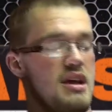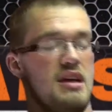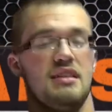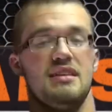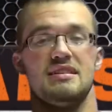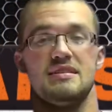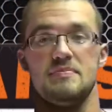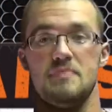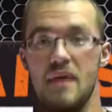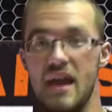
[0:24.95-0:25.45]

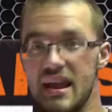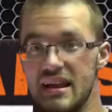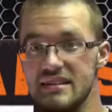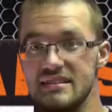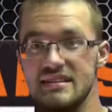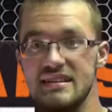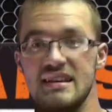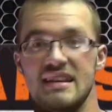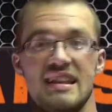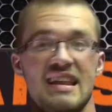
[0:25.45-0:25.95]
This
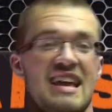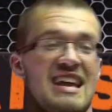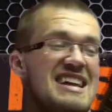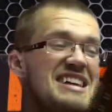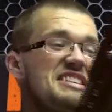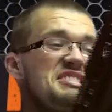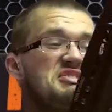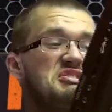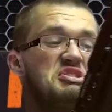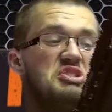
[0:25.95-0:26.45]
magazine
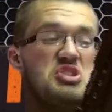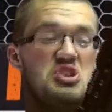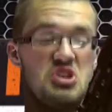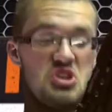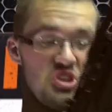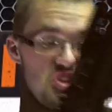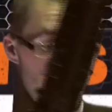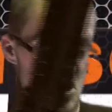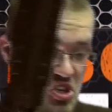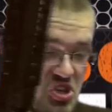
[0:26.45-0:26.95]

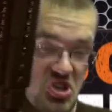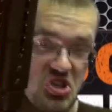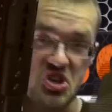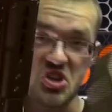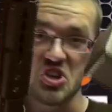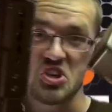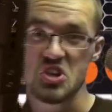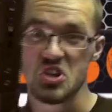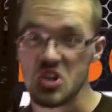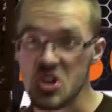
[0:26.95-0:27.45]

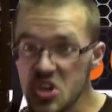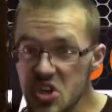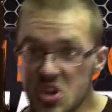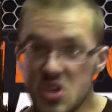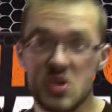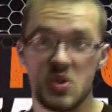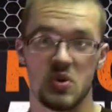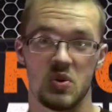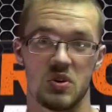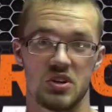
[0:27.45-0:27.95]
is
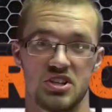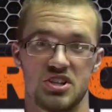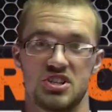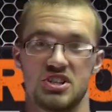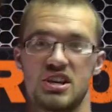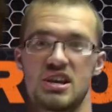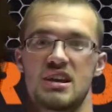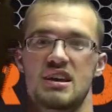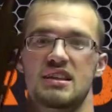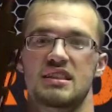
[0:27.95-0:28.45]
huge.